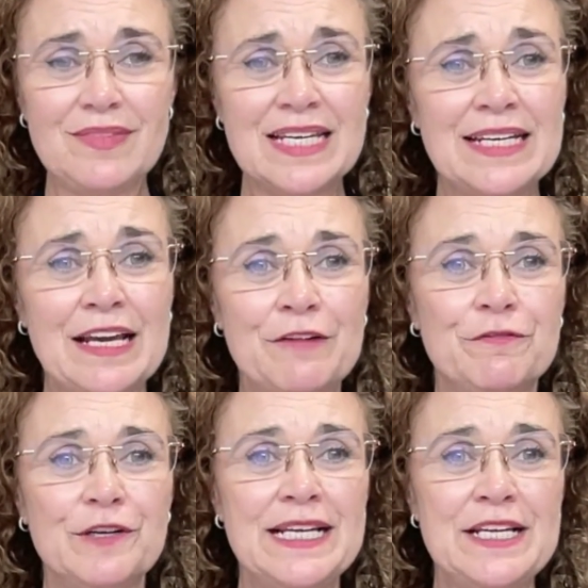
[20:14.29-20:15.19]
In our
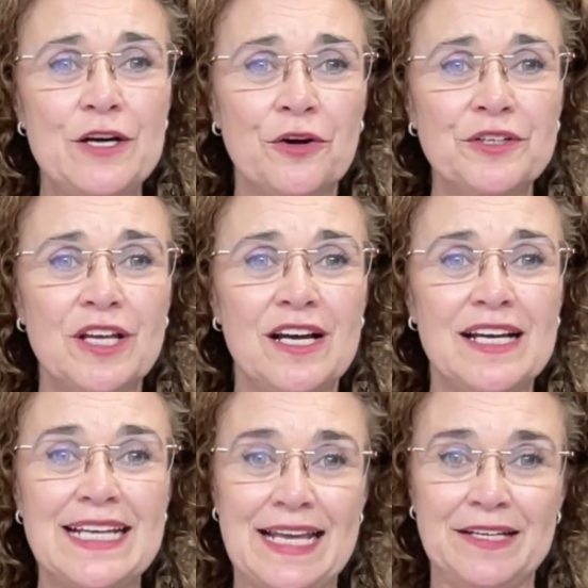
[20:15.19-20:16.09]
free
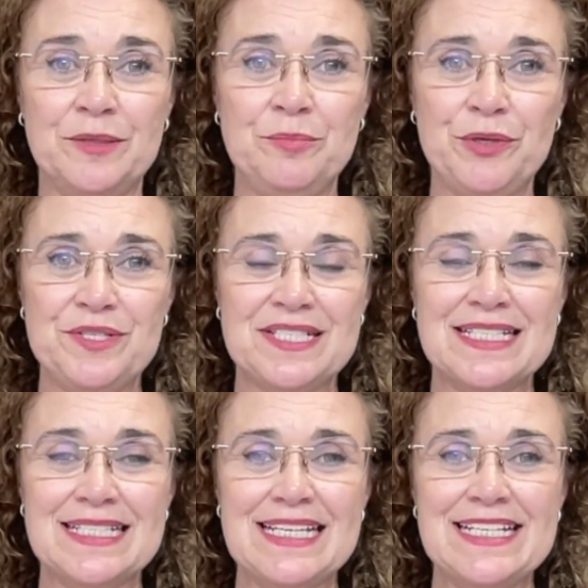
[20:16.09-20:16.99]
online and
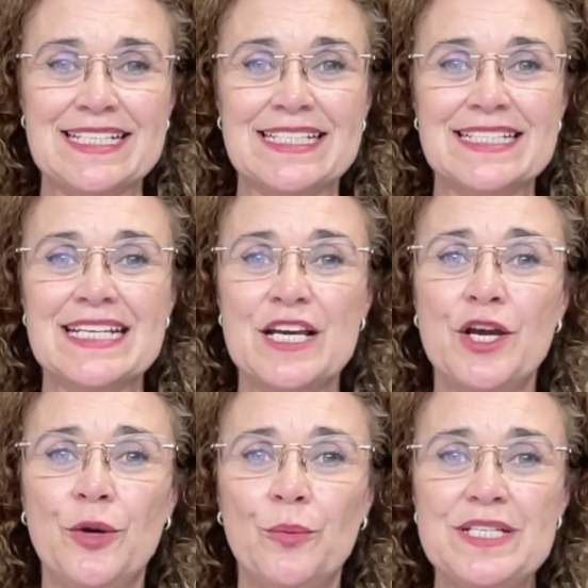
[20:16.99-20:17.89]
in-person sessions,
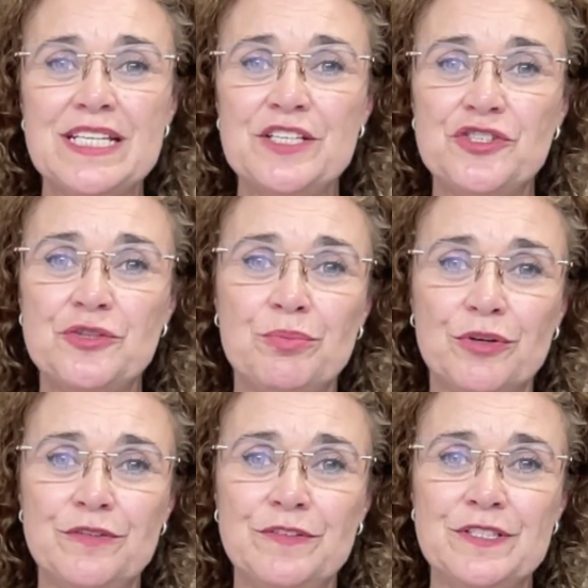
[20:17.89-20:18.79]
we teach you
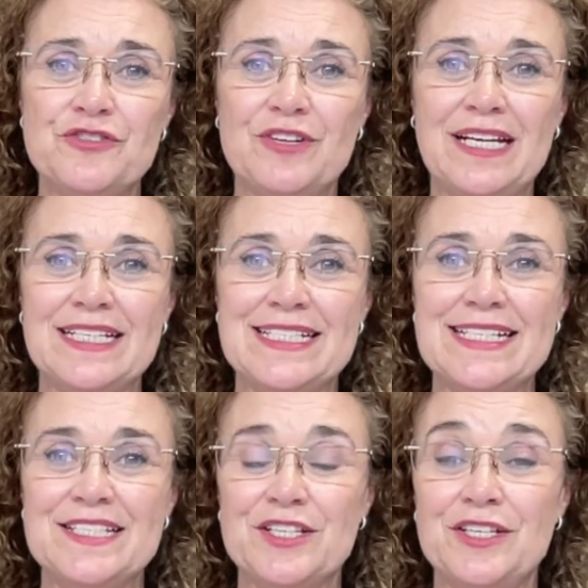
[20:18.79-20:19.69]
proven
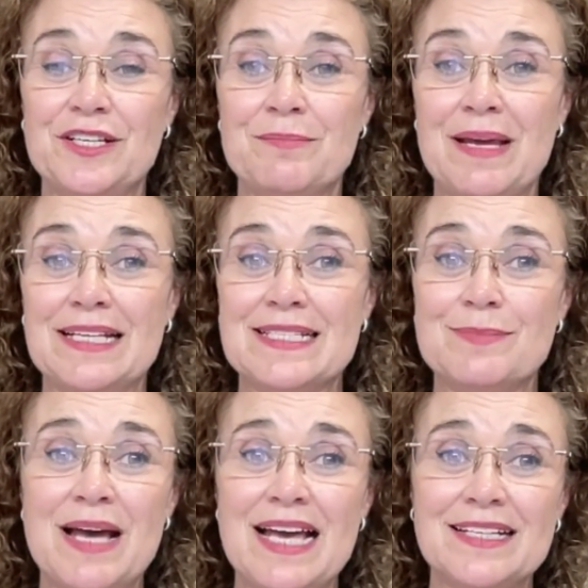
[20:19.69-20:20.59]
strategies so you can make
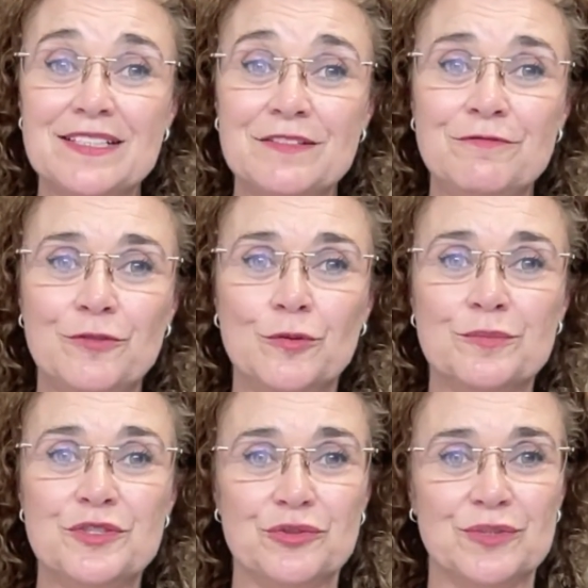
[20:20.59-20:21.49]
smart,
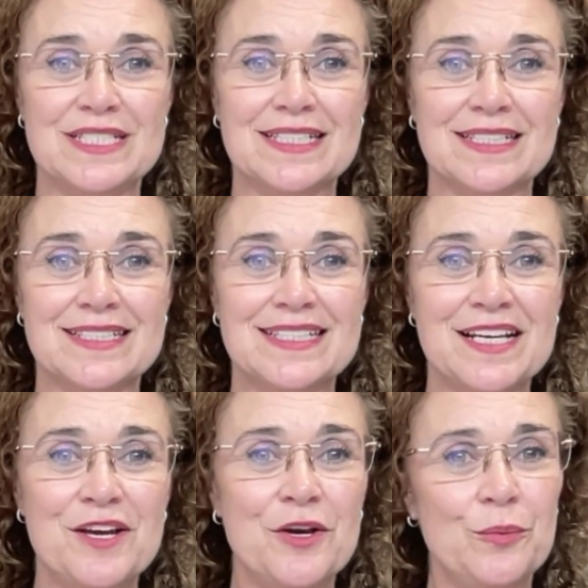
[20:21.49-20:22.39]
informed choices.
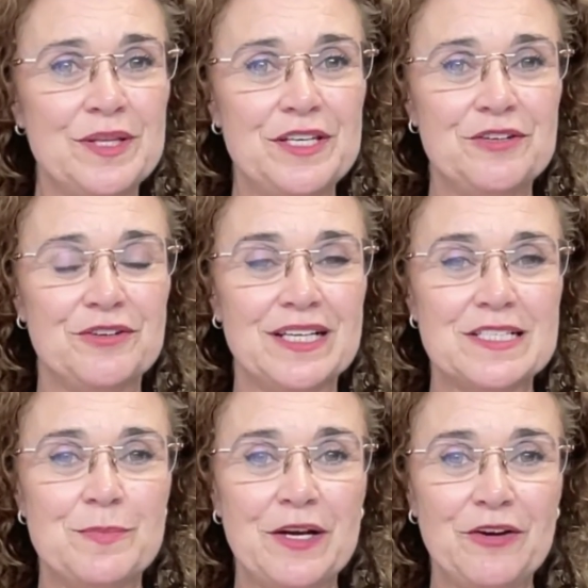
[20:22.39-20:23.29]
Whether you're an
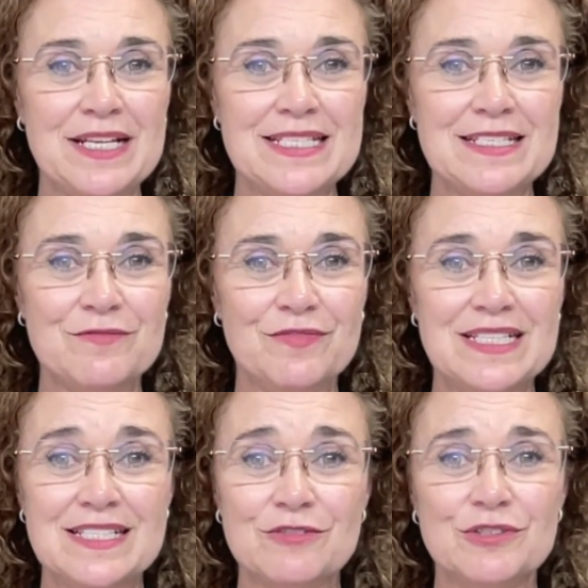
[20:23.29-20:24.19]
experienced
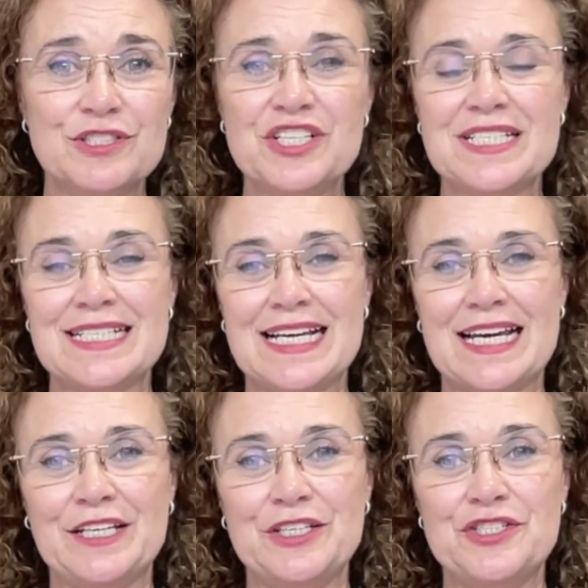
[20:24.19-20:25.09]
investor or just
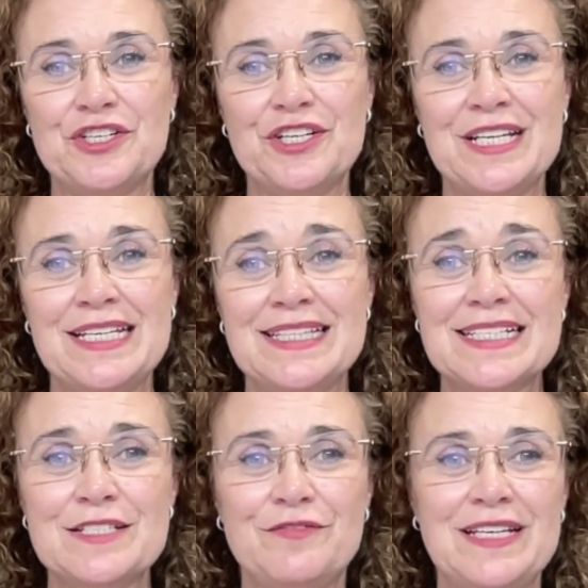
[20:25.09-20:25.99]
starting your journey,
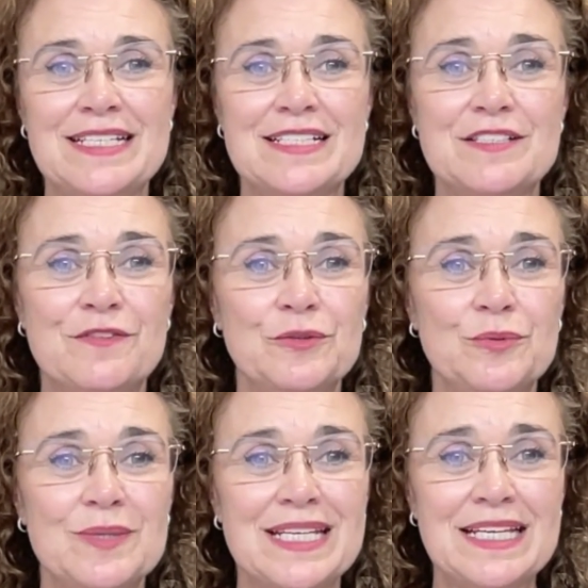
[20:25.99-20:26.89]
this event is filled
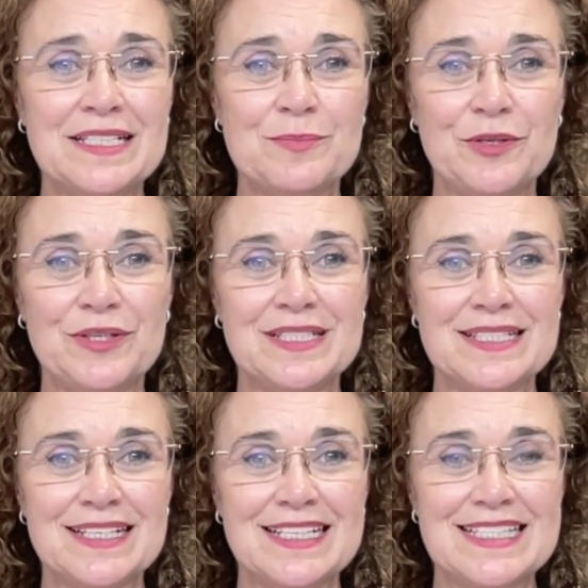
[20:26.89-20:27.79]
with expert
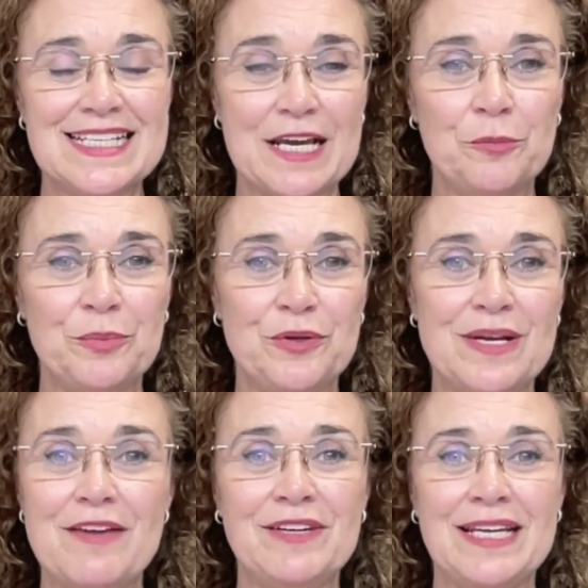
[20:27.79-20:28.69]
insights to help you
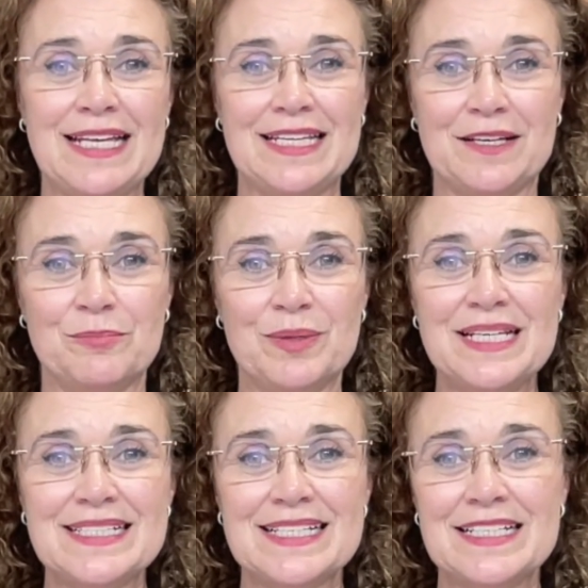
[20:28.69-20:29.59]
navigate the
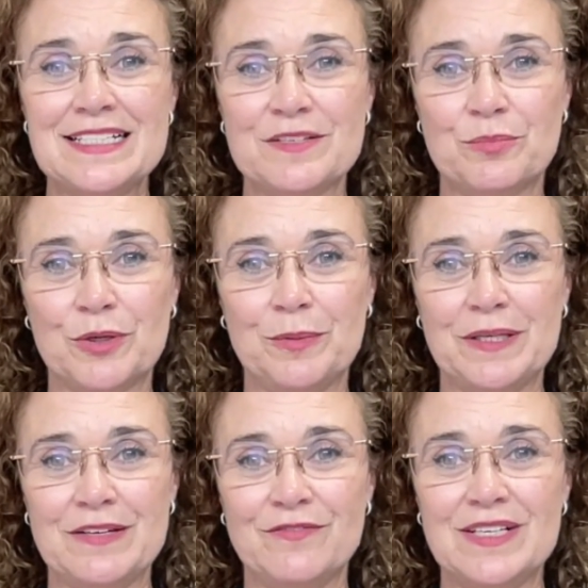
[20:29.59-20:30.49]
complexities of
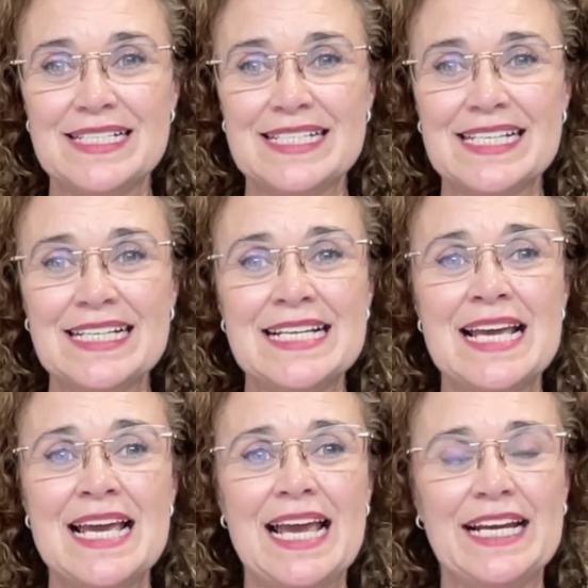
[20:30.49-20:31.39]
property investing
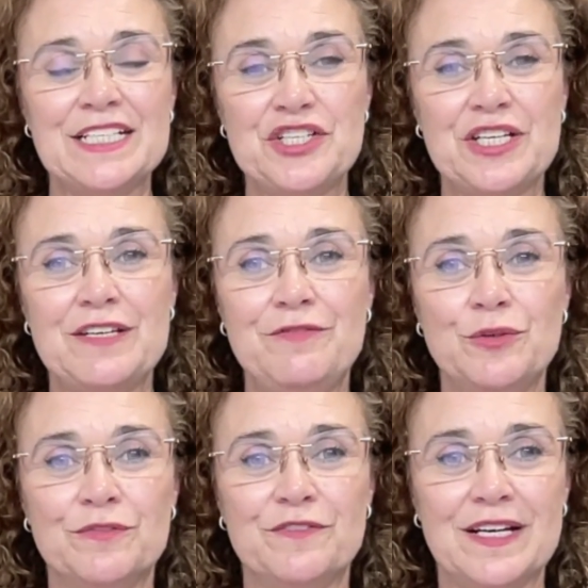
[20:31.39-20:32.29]
and achieve
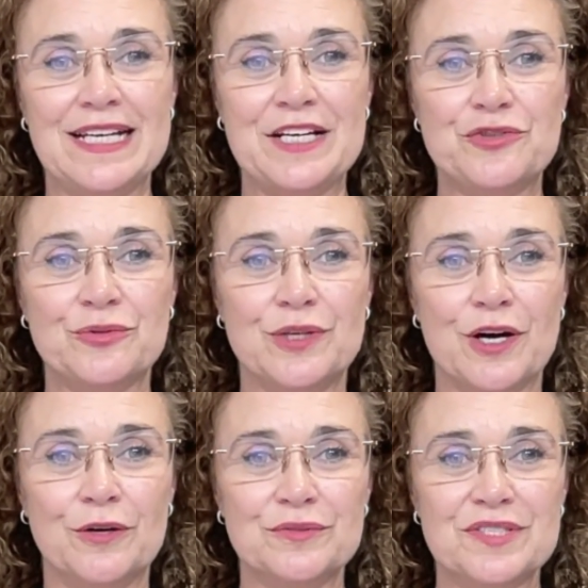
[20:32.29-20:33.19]
your financial
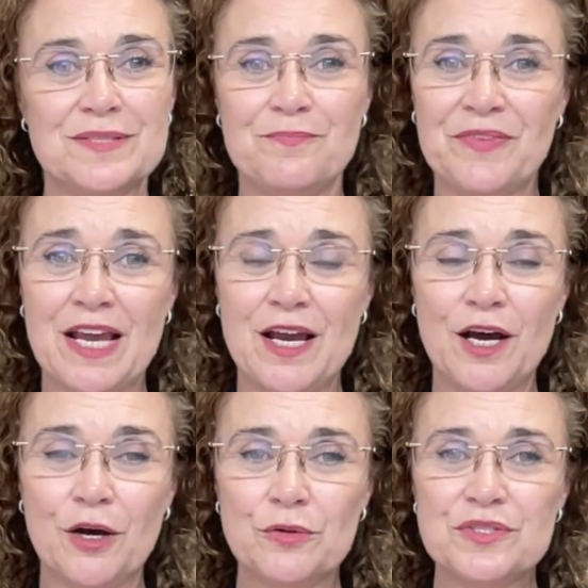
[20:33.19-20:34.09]
goals.
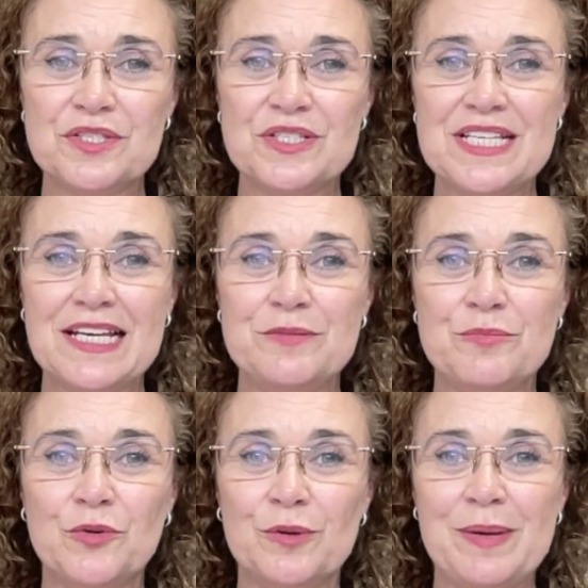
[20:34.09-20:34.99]
I'll also tell you
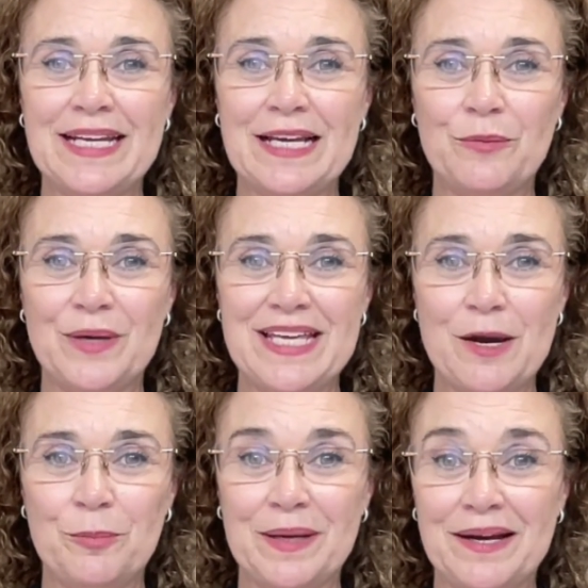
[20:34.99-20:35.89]
more about how we
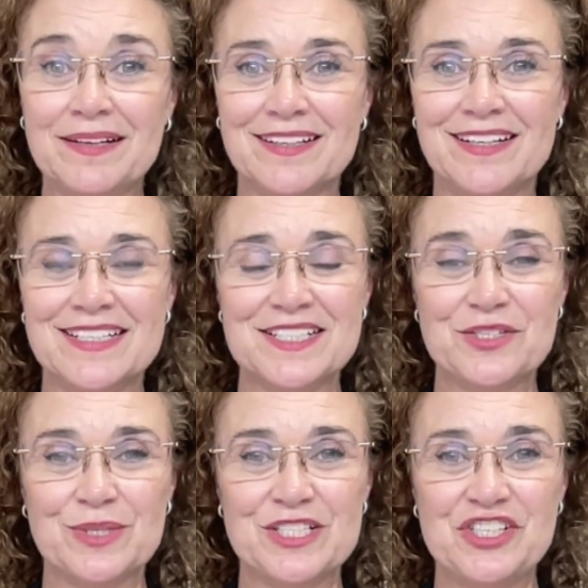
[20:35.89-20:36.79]
help our clients
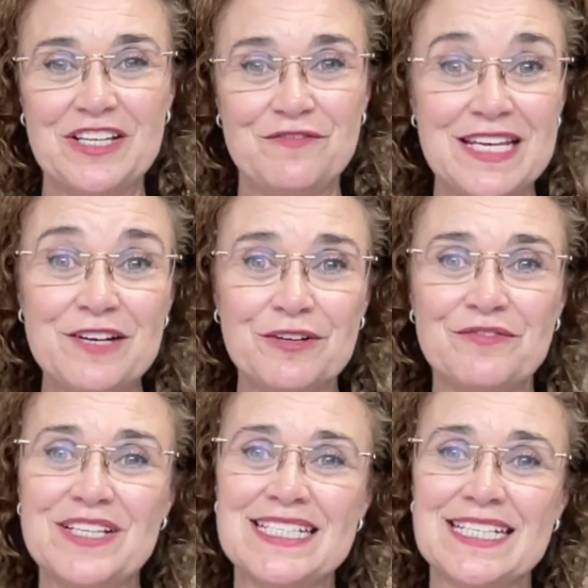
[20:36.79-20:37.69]
to achieve their
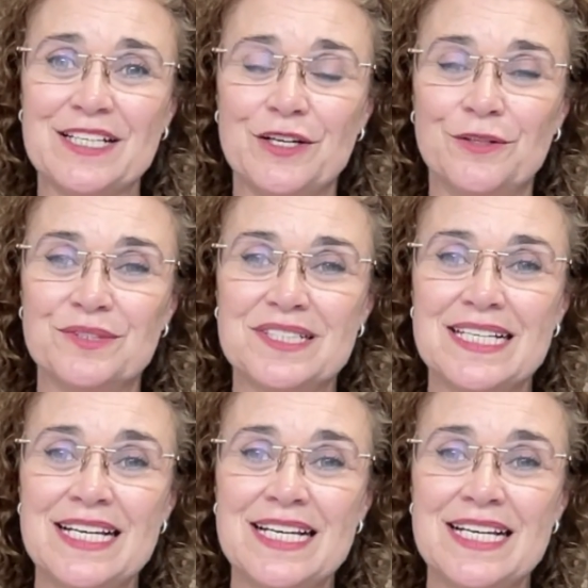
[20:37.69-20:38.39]
investing goals.